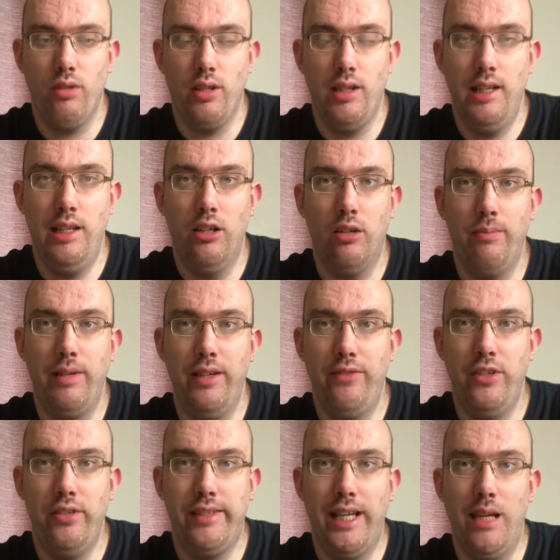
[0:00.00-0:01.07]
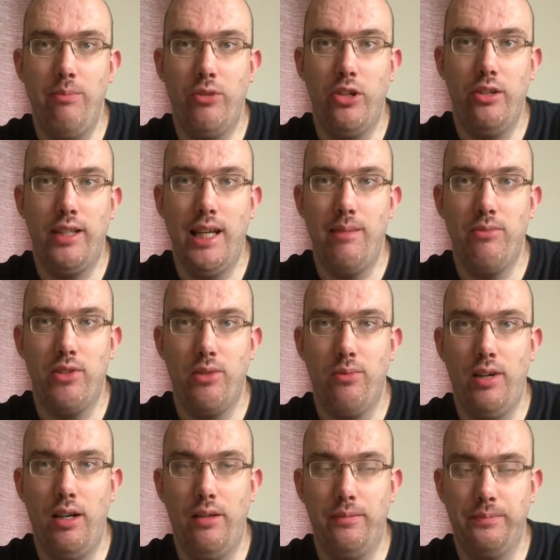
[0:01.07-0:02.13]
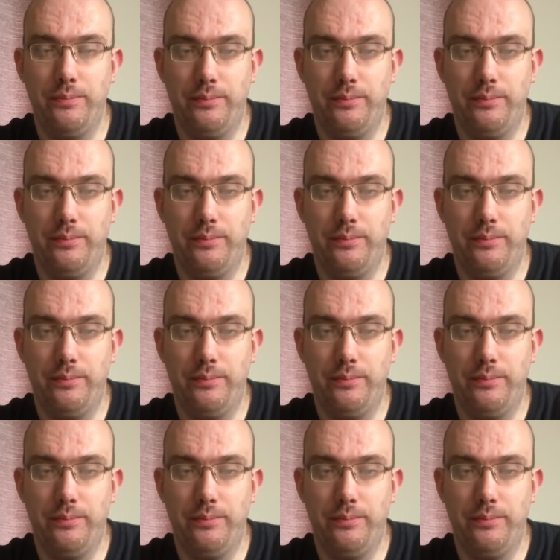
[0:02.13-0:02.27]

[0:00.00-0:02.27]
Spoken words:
a few games as well,